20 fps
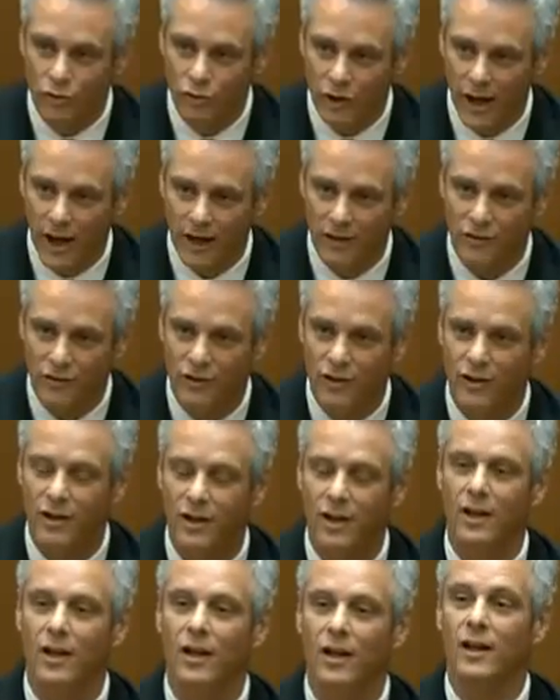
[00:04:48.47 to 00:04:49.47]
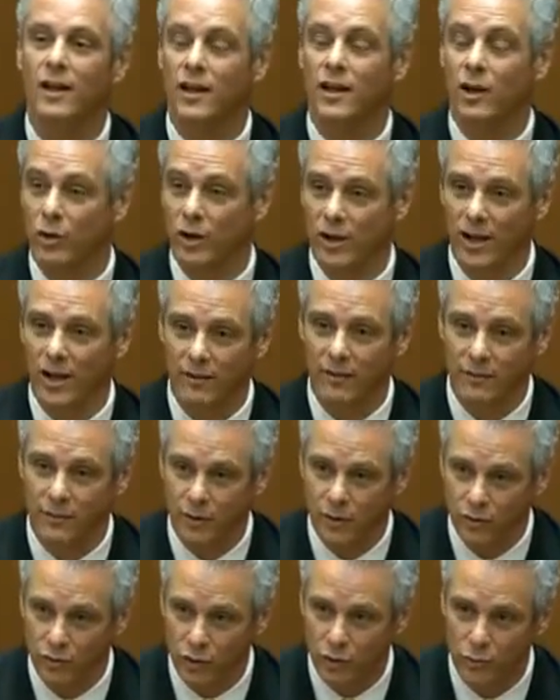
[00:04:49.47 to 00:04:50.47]
Mr. Jackson, he only left
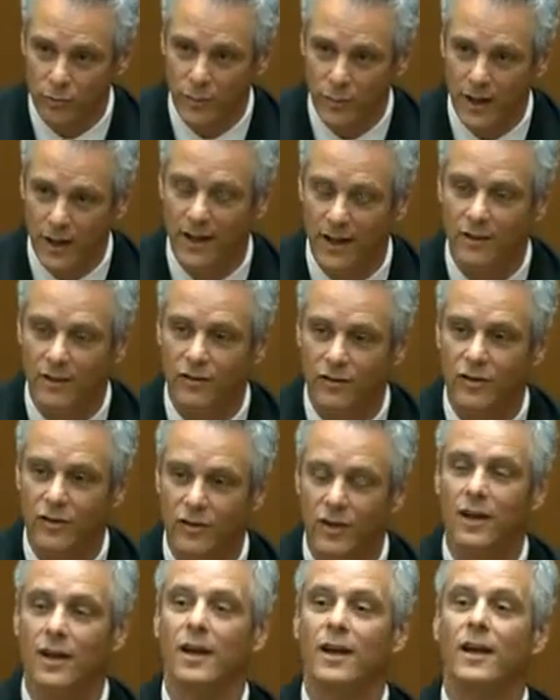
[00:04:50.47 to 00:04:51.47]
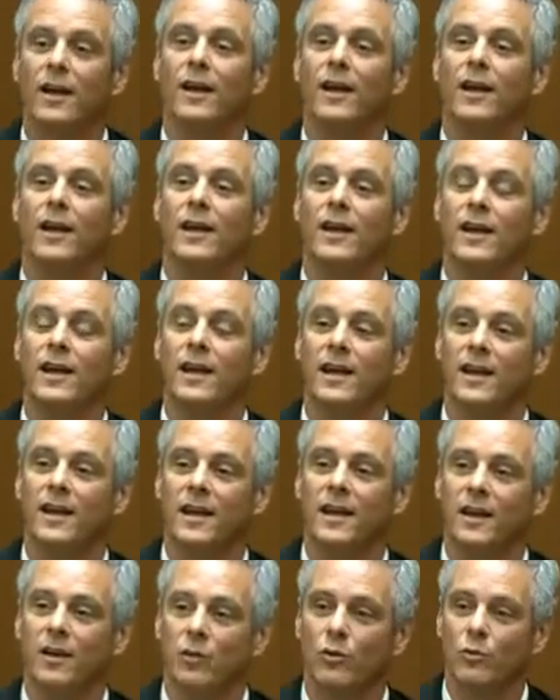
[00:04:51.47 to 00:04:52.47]
for 2 minutes.
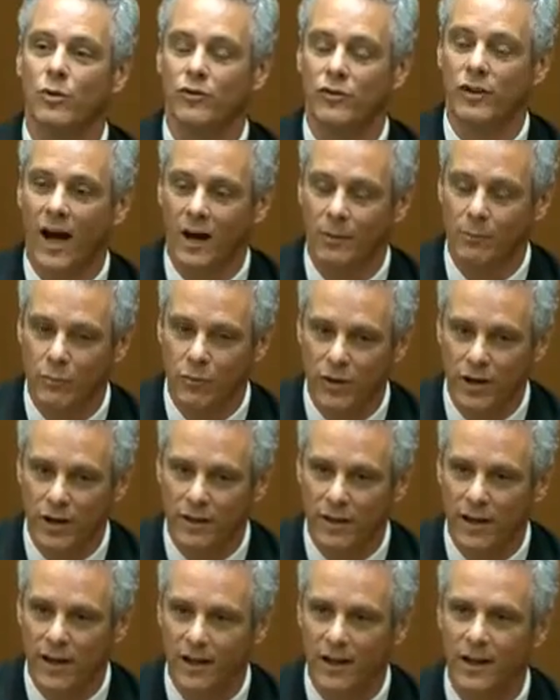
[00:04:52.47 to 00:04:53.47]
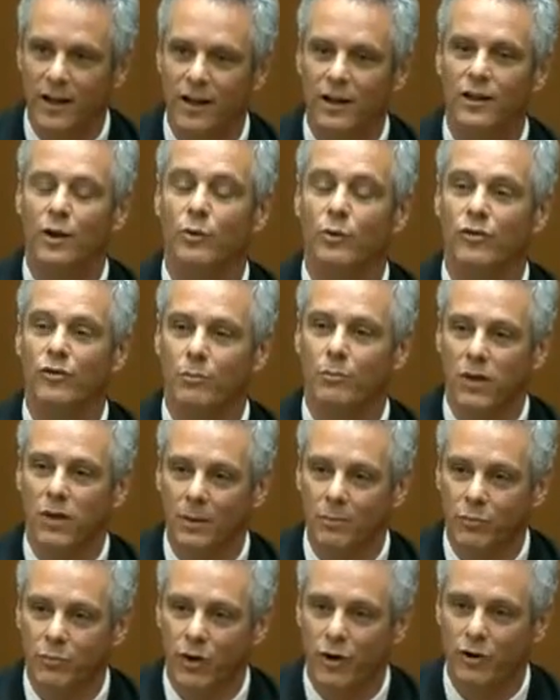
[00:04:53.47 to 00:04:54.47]
He was not breathing. There was a
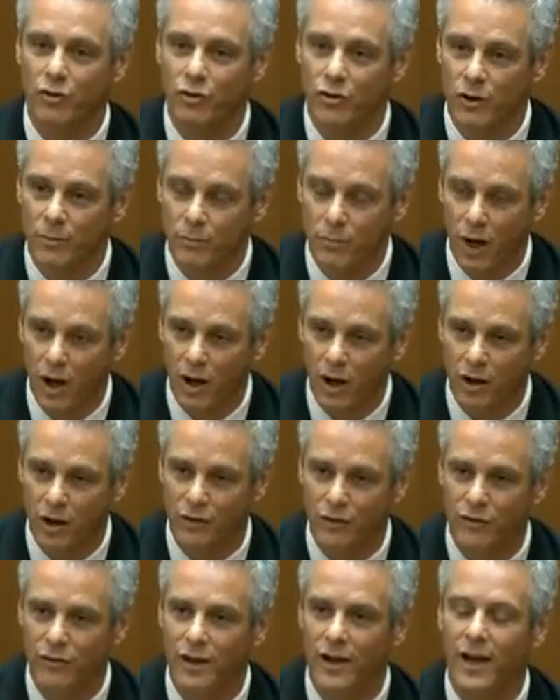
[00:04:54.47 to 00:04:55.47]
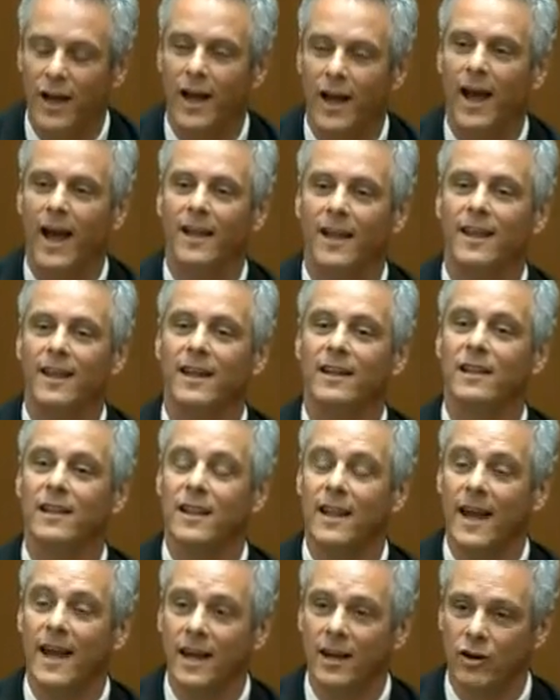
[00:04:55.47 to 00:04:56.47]
blood pressure and pulse. And
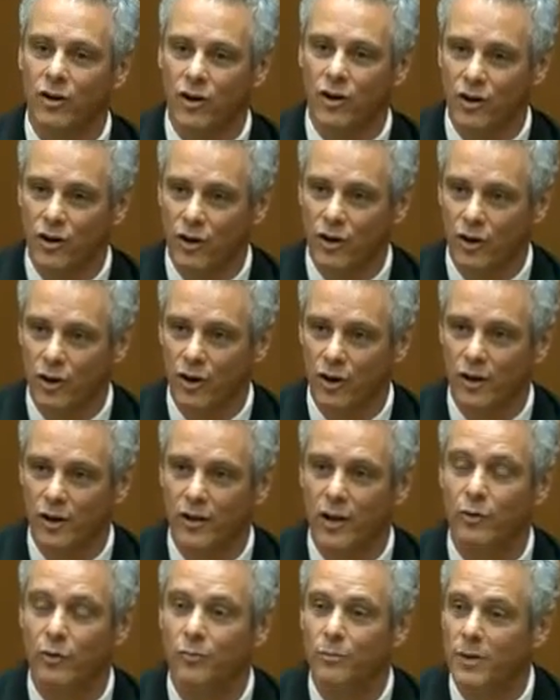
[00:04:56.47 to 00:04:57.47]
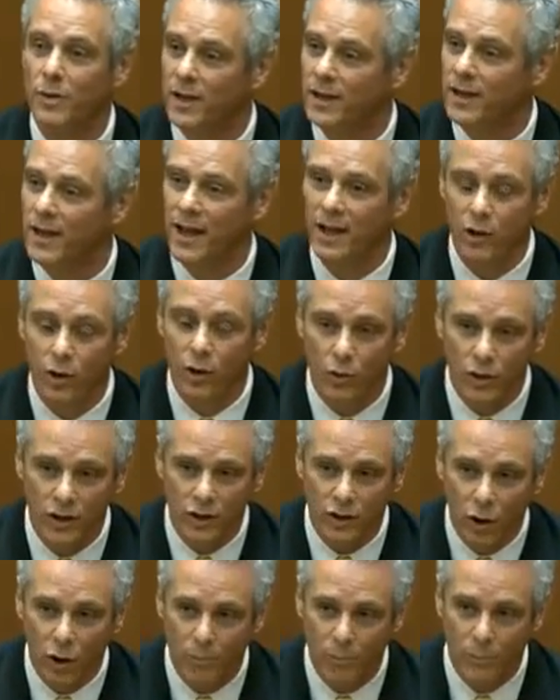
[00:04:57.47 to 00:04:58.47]
then later, There was PEA. You
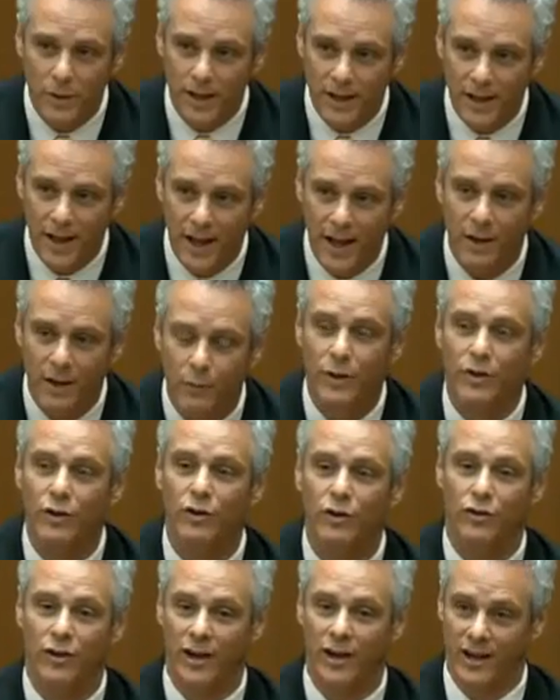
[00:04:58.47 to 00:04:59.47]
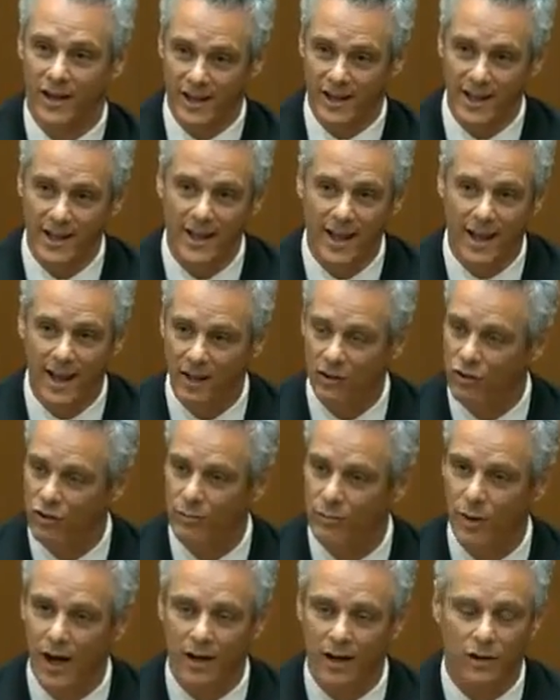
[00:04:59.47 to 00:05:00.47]
only know PEA when there's an
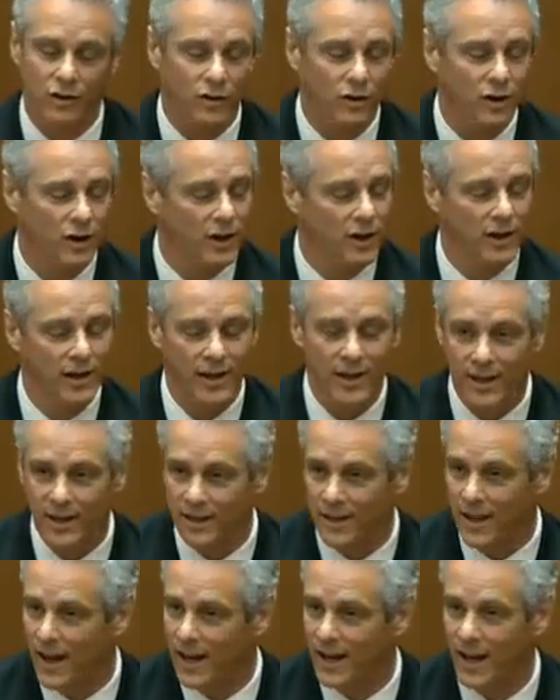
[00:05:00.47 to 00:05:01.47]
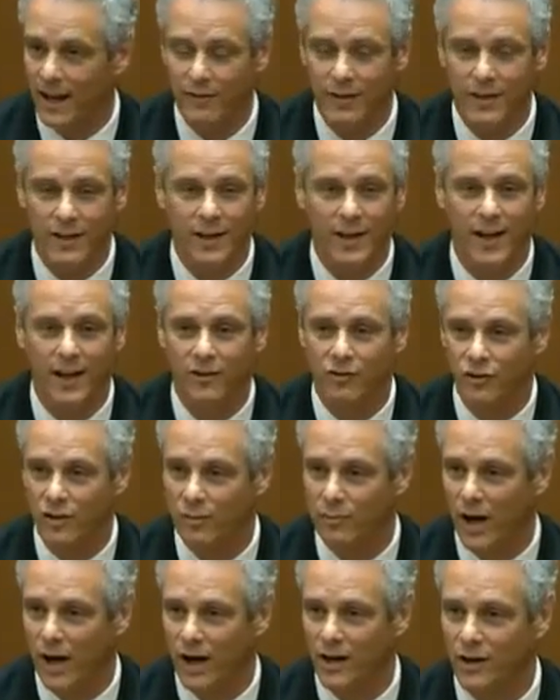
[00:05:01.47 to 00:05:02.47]
EKG monitor. He did not have an
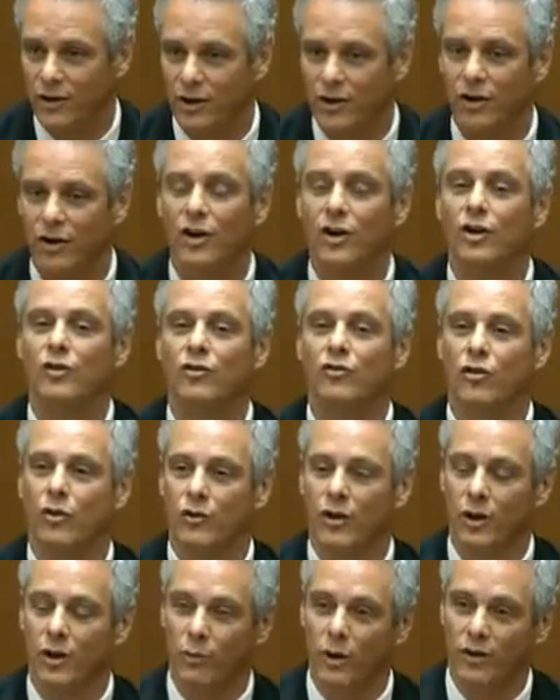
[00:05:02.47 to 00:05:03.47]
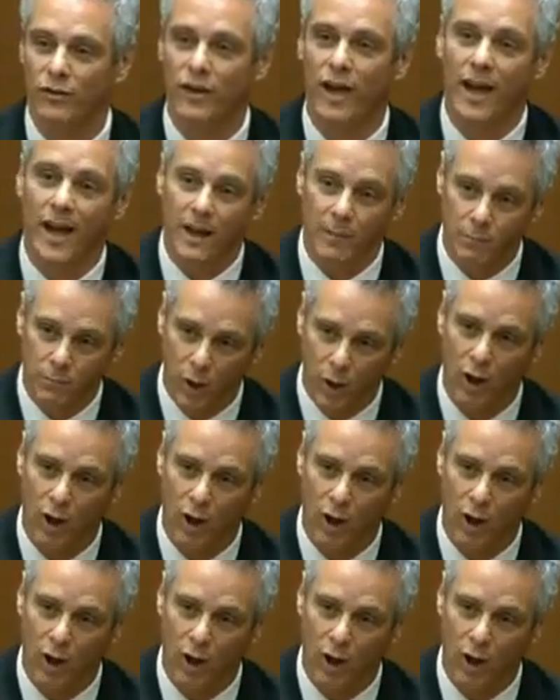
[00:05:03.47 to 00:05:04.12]
EKG monitor. So there was a